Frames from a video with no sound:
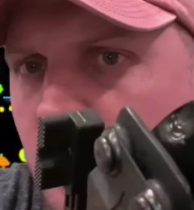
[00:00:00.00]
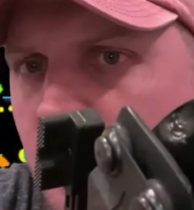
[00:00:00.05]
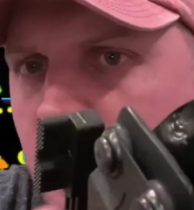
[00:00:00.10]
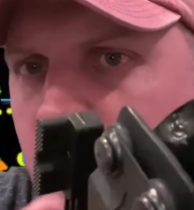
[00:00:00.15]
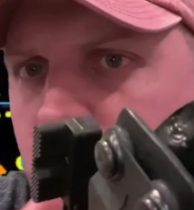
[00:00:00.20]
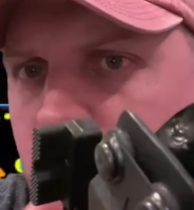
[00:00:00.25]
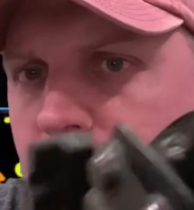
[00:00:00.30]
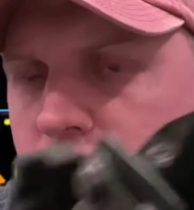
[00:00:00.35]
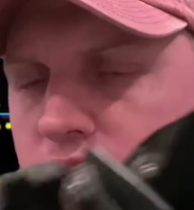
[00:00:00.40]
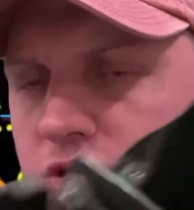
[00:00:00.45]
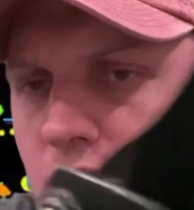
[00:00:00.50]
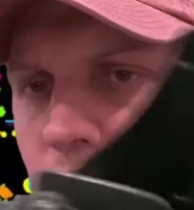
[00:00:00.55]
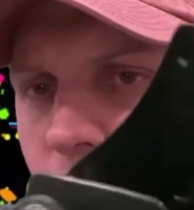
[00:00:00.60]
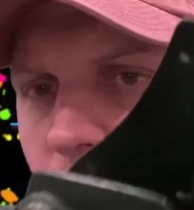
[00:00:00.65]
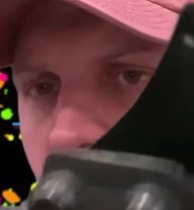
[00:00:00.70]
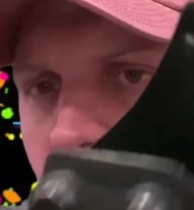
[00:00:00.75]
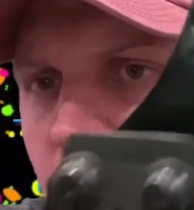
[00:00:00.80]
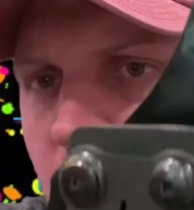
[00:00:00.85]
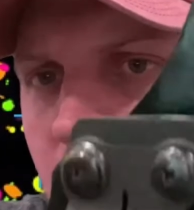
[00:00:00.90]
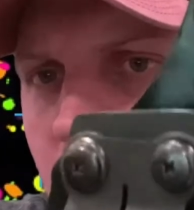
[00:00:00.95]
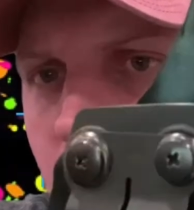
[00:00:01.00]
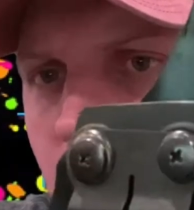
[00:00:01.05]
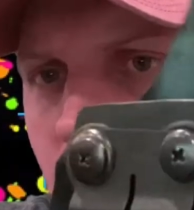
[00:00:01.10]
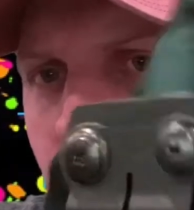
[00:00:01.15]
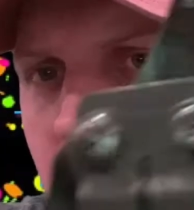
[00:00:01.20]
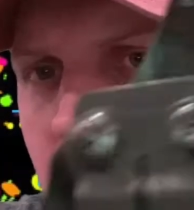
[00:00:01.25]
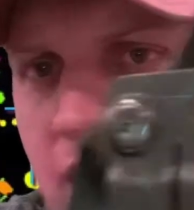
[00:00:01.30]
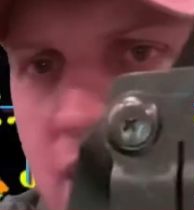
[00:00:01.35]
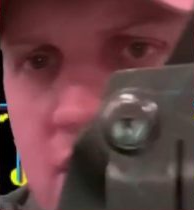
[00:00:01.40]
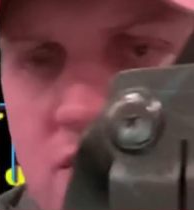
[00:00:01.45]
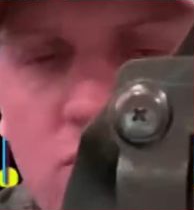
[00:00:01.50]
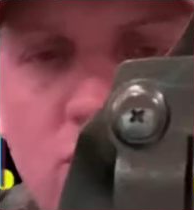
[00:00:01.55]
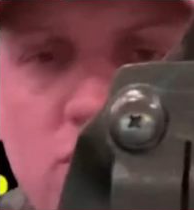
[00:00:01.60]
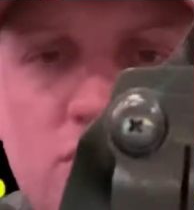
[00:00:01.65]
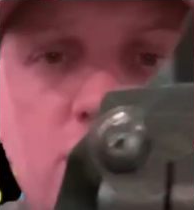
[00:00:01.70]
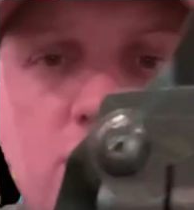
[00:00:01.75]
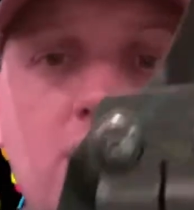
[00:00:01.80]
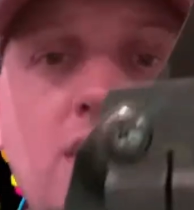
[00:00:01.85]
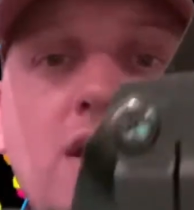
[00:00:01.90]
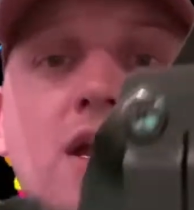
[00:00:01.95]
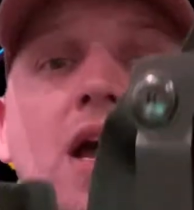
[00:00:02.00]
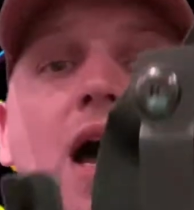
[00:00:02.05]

It's just a really, really nice holster.